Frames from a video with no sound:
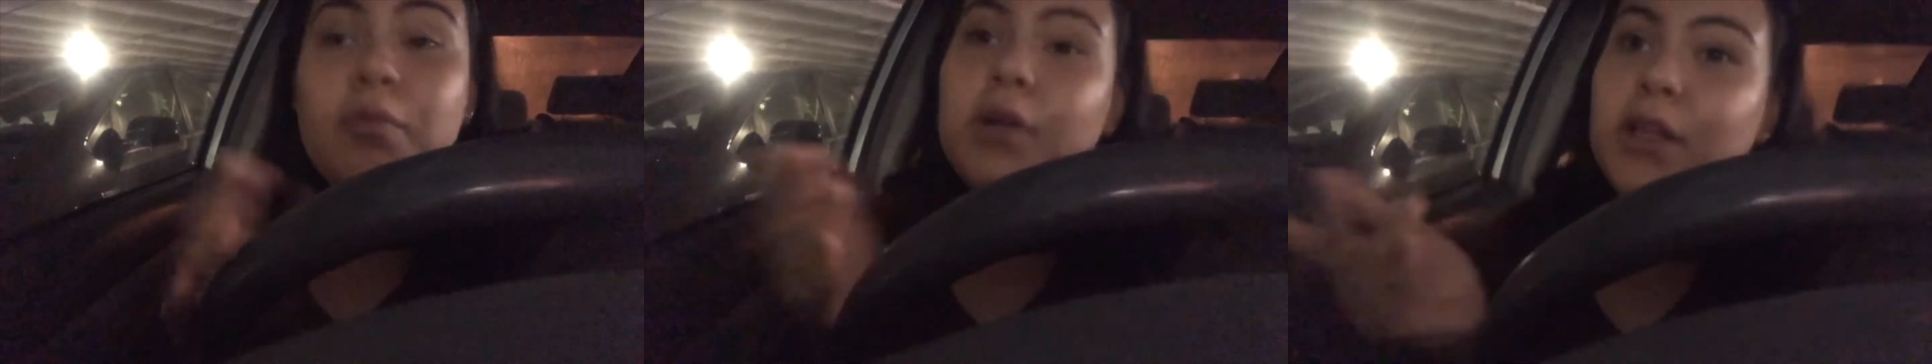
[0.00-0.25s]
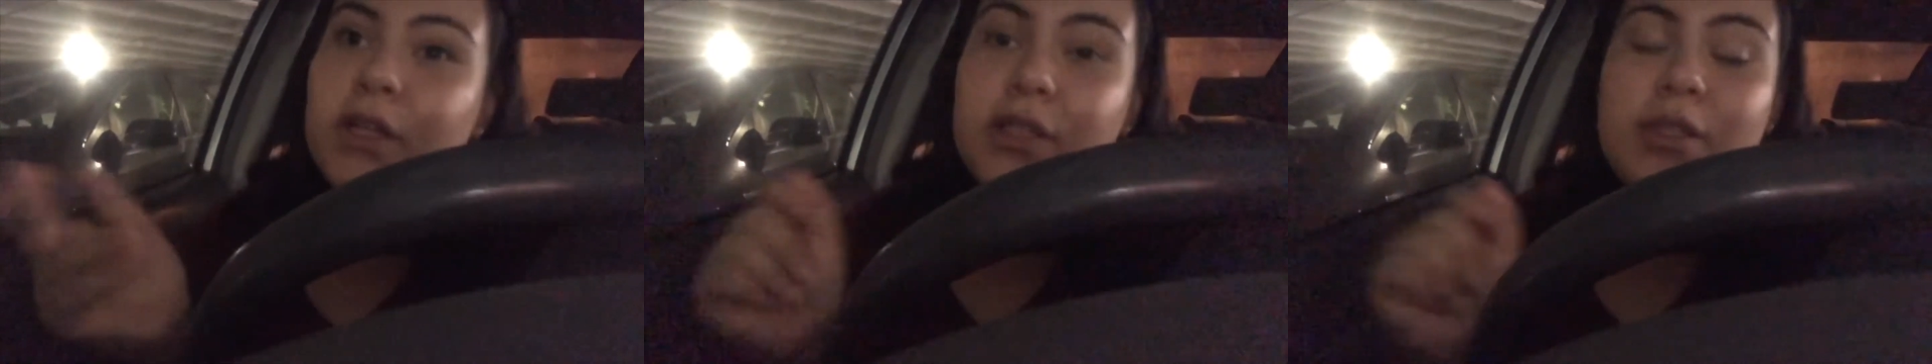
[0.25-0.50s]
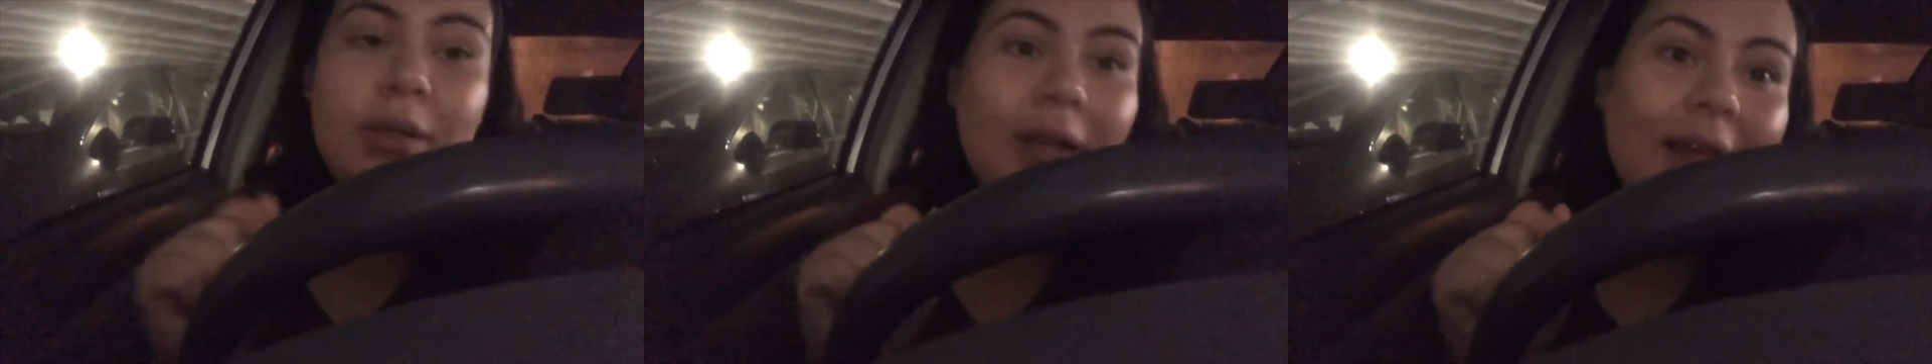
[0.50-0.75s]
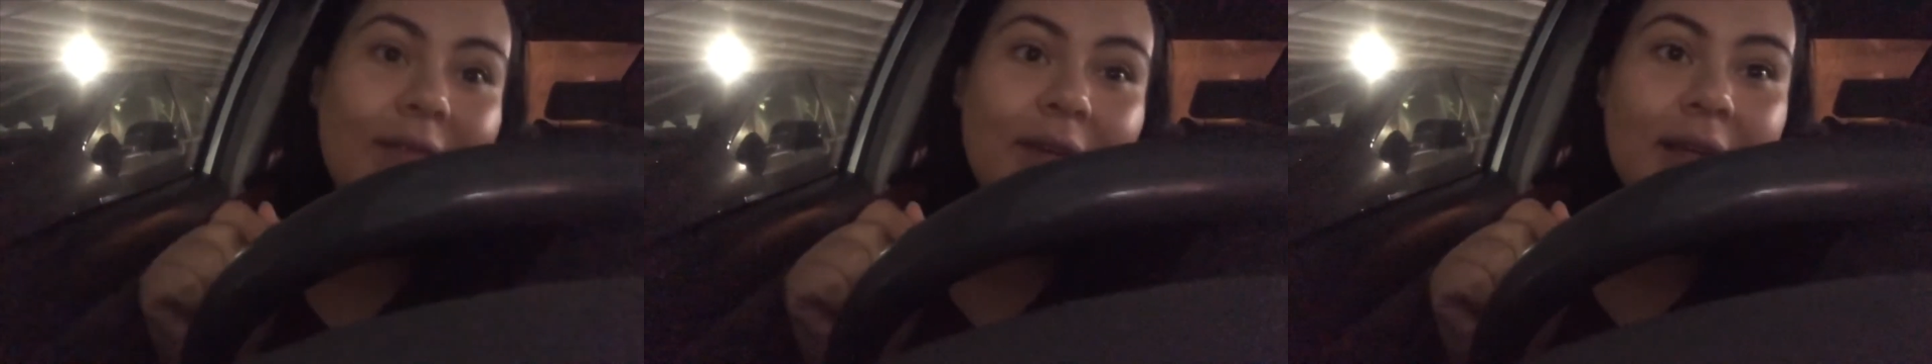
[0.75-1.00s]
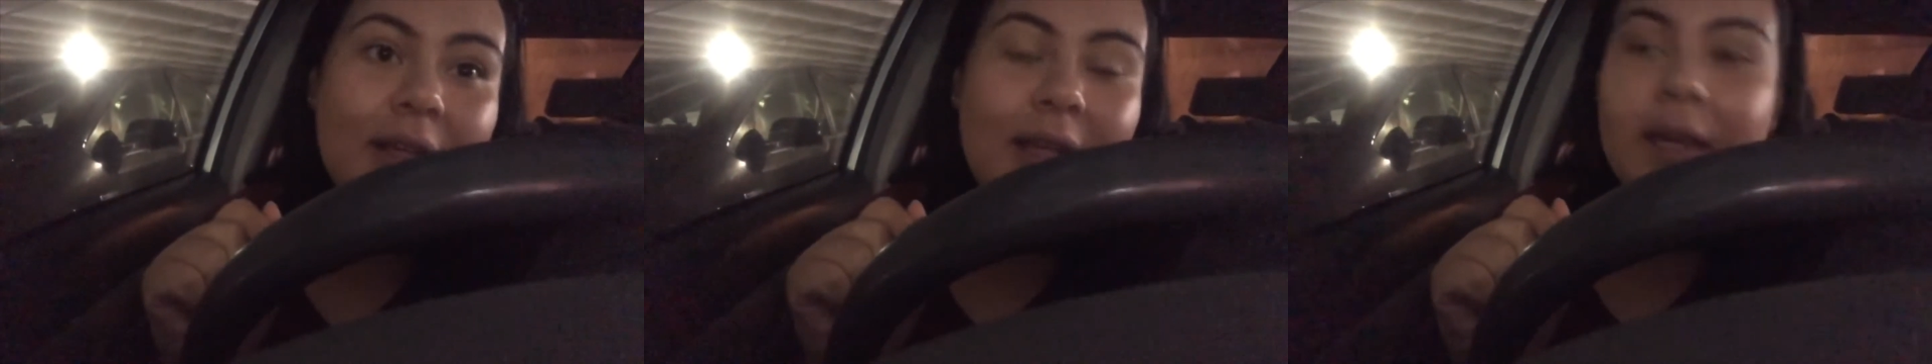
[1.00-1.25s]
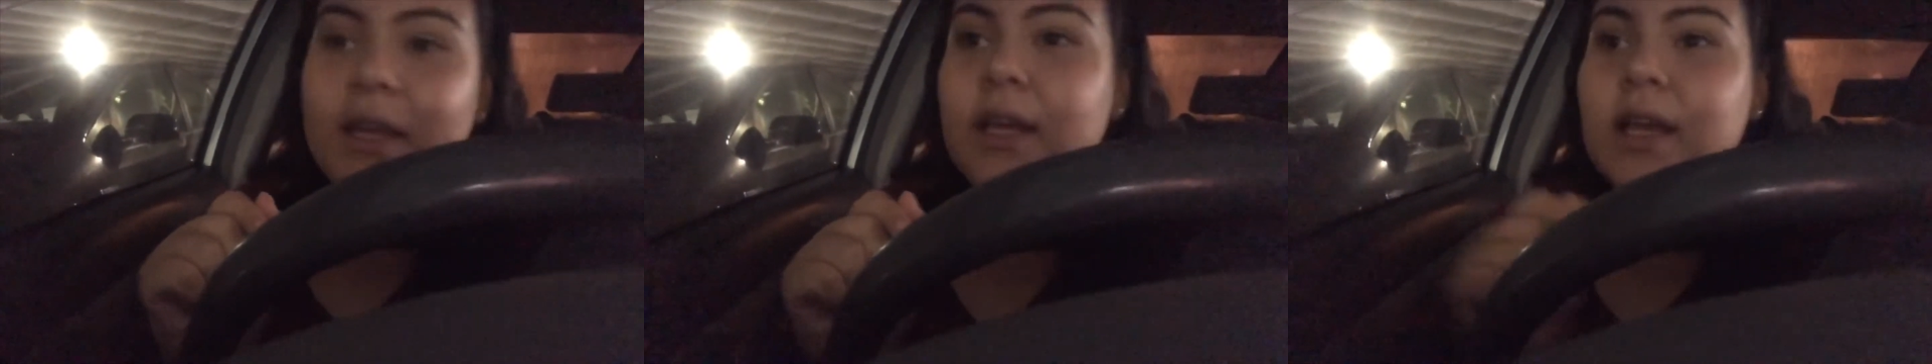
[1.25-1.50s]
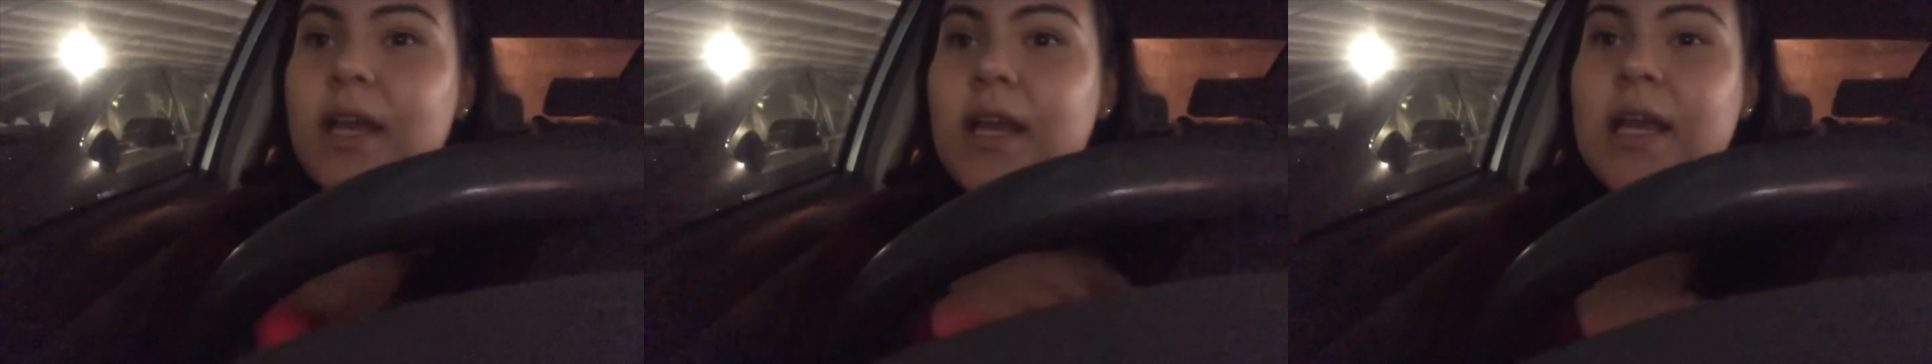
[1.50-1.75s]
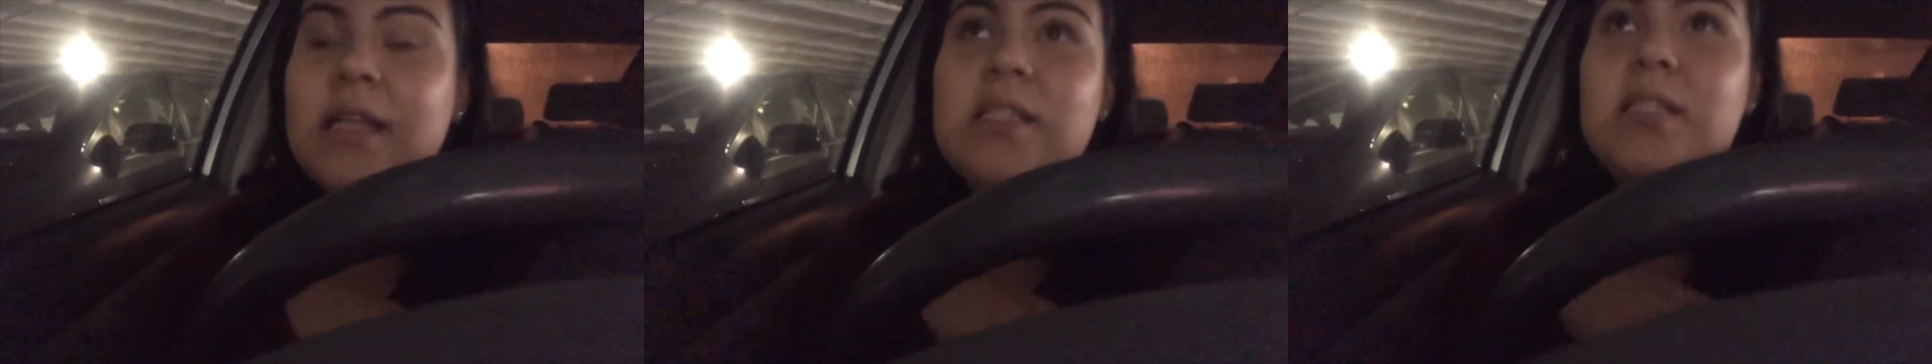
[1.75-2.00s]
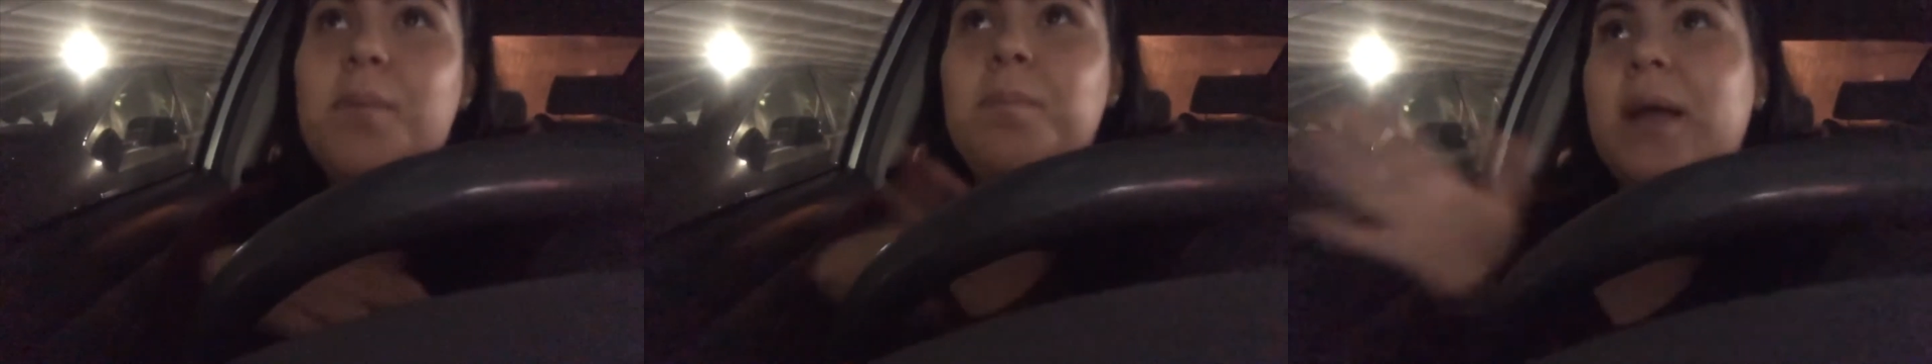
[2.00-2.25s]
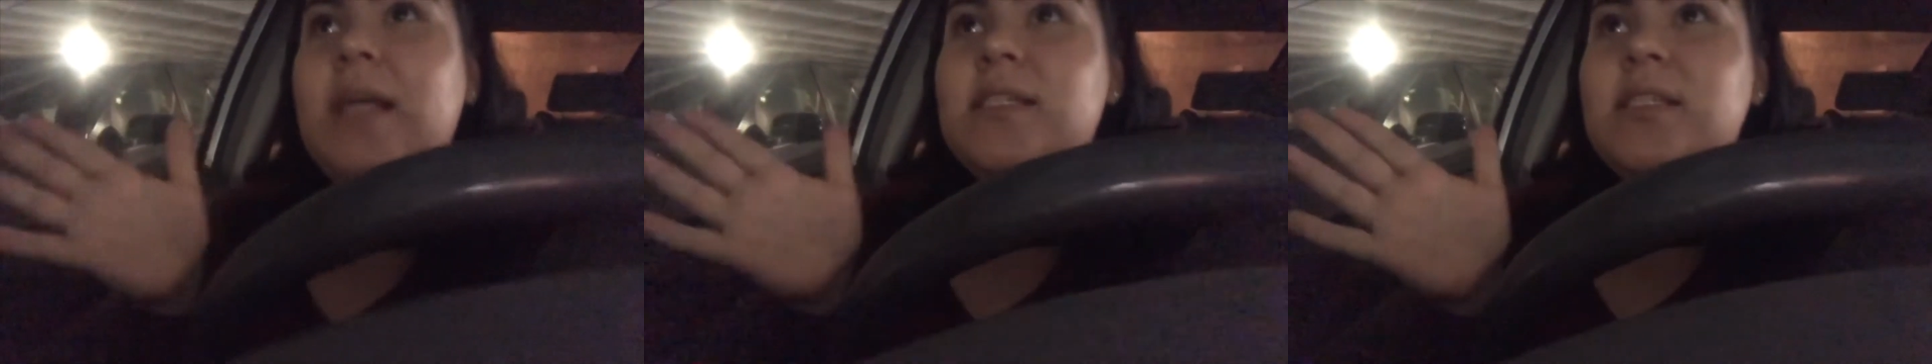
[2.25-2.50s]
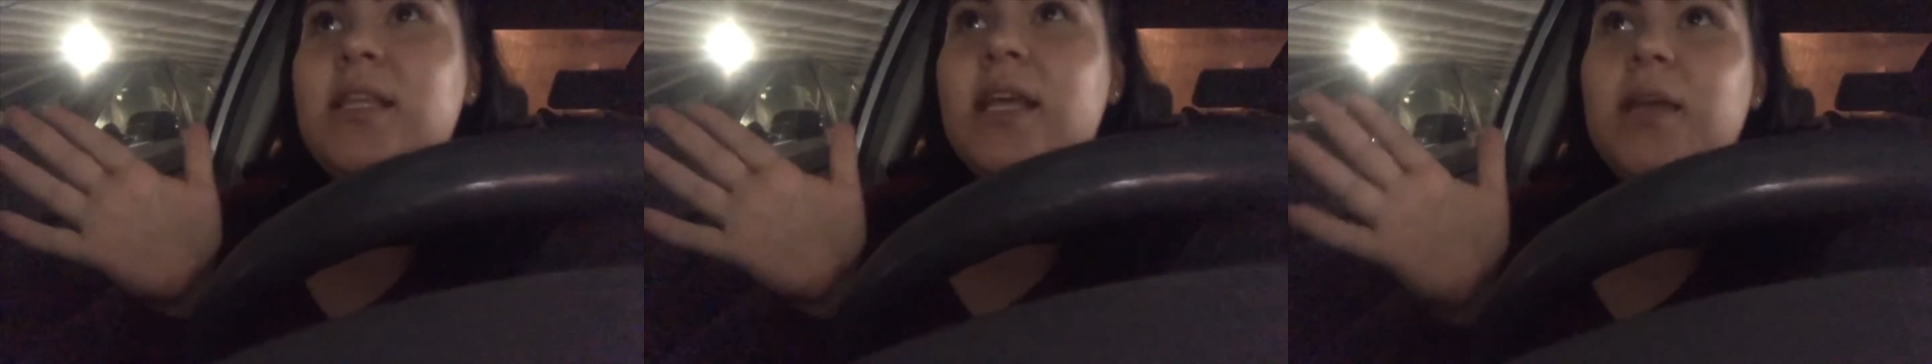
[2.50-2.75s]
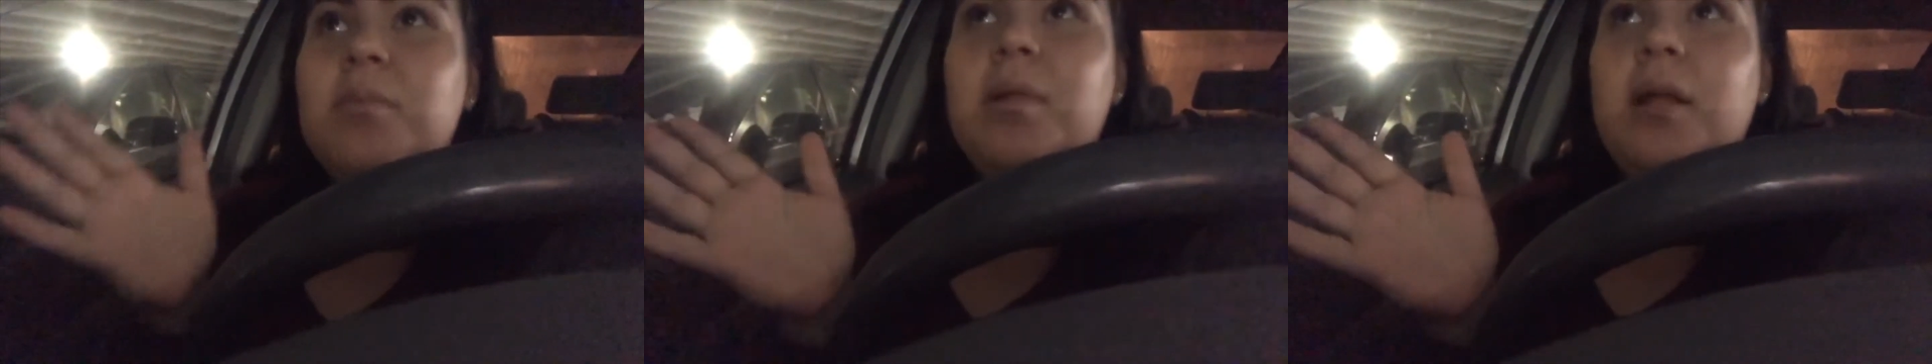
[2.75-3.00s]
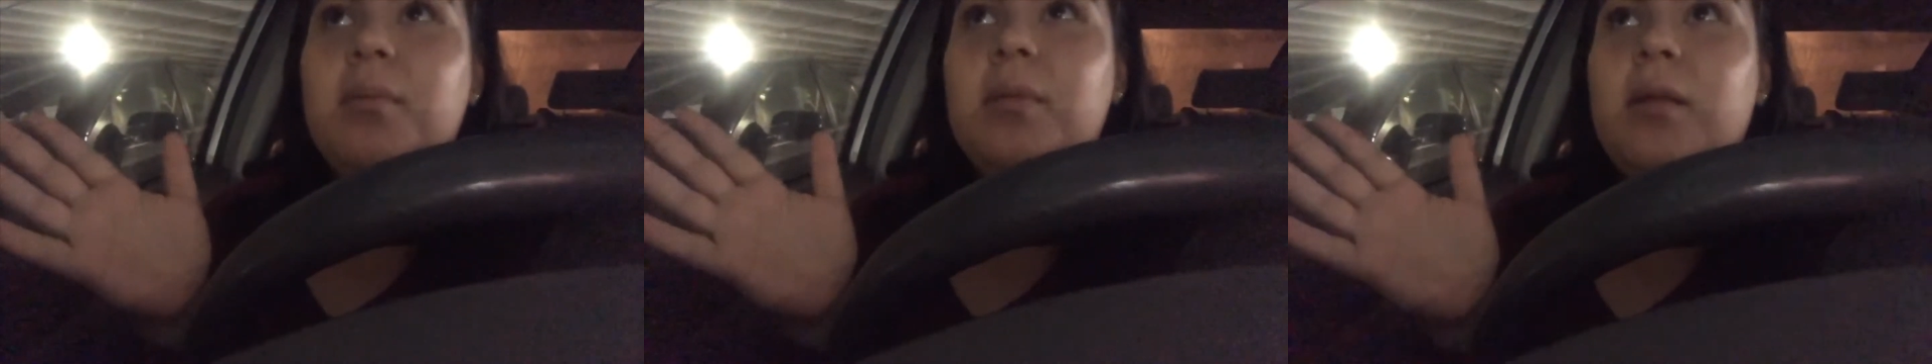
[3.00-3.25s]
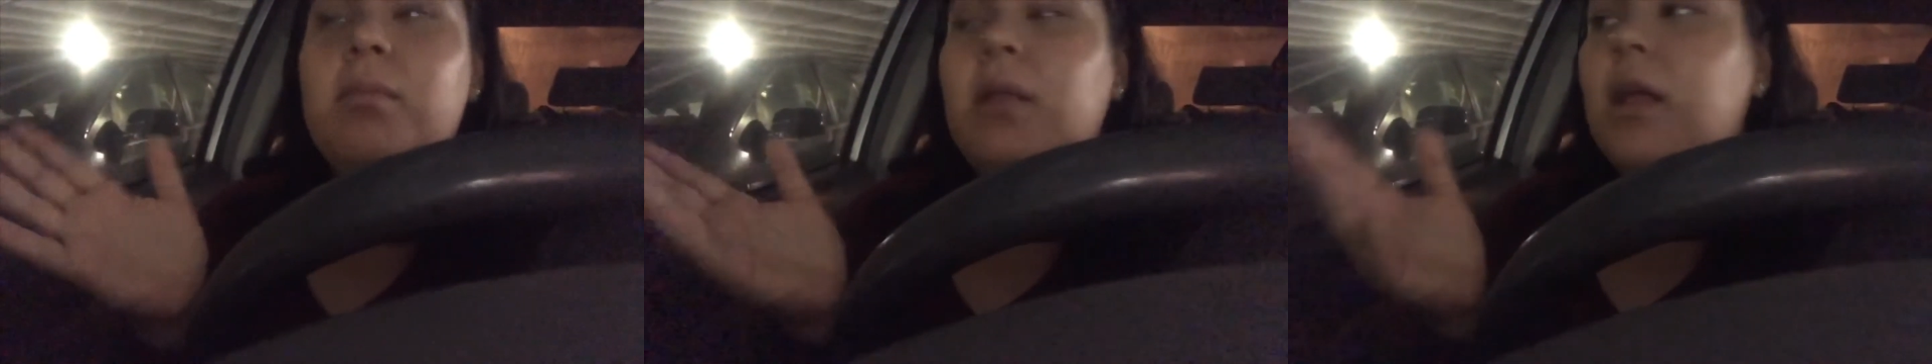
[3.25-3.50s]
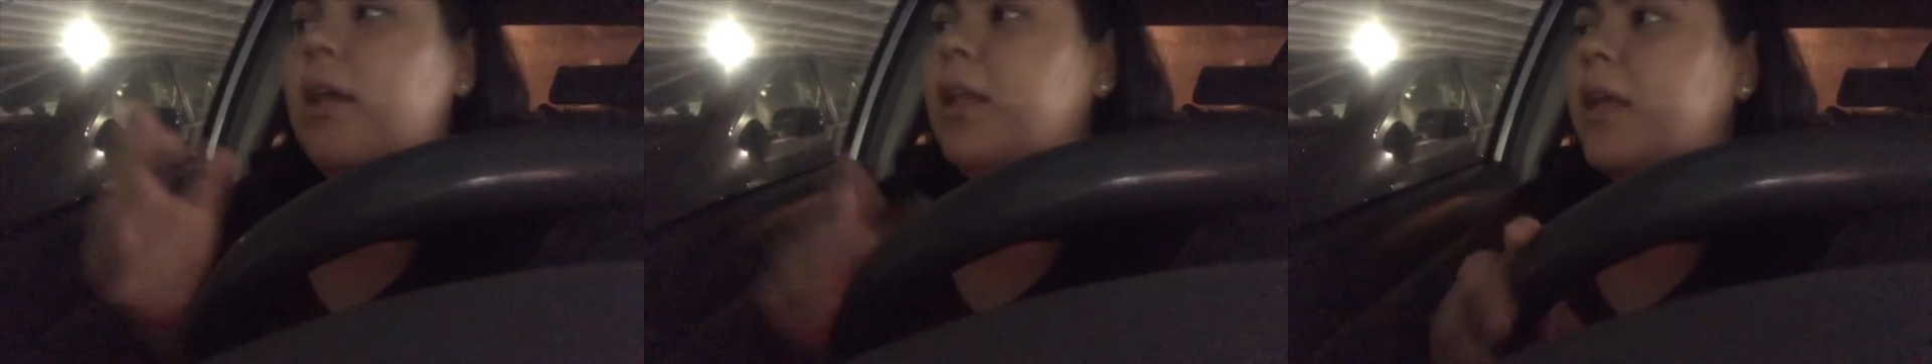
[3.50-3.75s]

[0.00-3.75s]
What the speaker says: Well, learn to love it. Like, it's the best thing and blah, blah, blah.